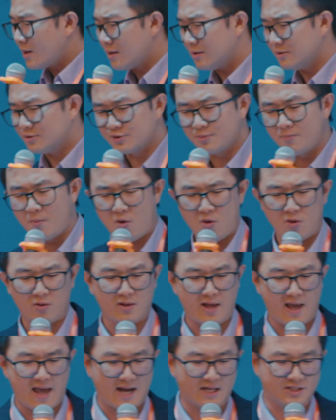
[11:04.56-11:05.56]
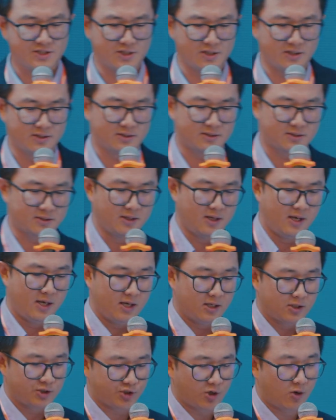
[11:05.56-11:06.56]
small actions
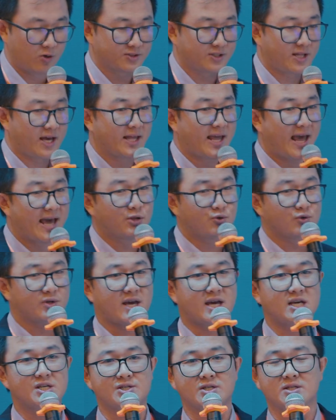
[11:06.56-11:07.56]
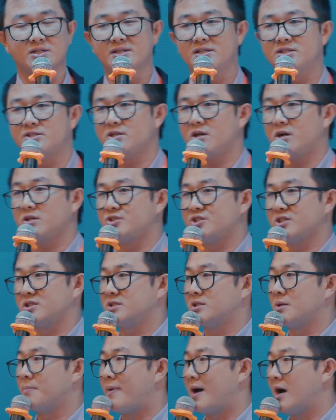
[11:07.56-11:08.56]
shows that education is not
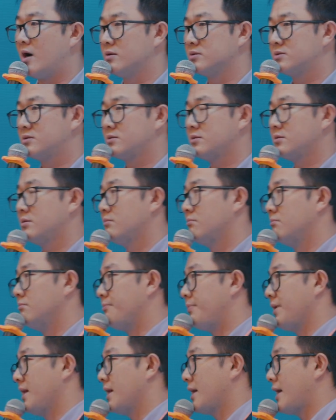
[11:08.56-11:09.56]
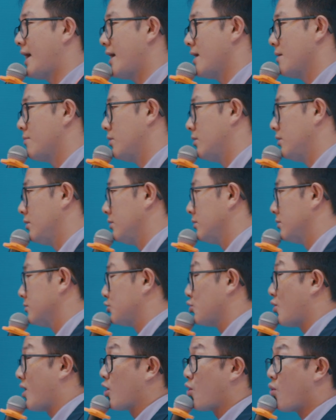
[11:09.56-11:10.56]
just about being able
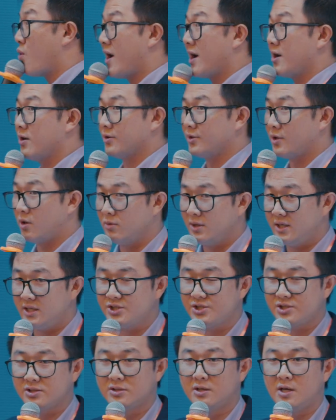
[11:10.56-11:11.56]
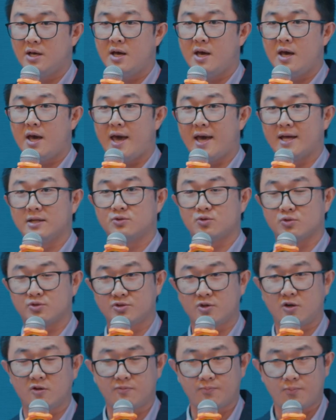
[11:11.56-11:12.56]
to acquire knowledge and to
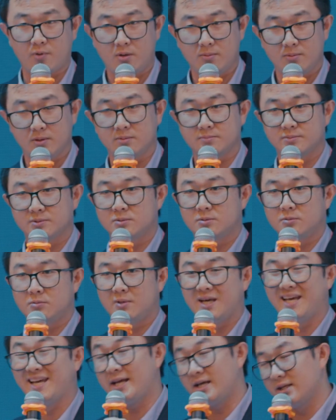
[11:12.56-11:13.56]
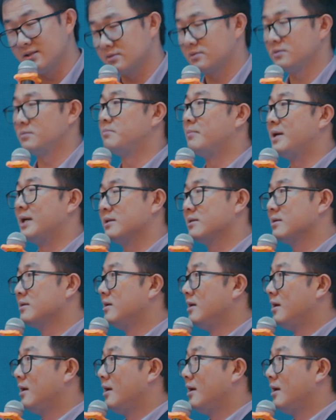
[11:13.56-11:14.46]
solve problems. It is, but